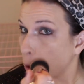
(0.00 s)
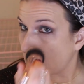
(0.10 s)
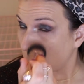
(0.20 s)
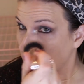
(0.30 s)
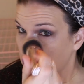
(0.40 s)

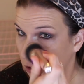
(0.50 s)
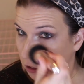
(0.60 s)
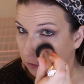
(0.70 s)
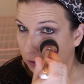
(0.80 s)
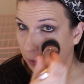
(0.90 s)
and that's good
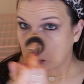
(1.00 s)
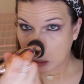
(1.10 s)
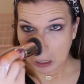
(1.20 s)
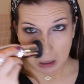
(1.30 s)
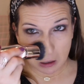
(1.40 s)
enough for me.
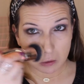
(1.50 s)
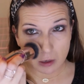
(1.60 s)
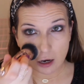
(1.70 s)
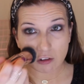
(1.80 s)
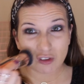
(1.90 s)
I don't
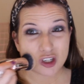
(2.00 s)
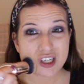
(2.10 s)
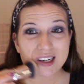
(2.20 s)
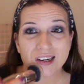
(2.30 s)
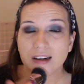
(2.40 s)
care for
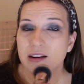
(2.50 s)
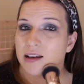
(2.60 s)
sheer.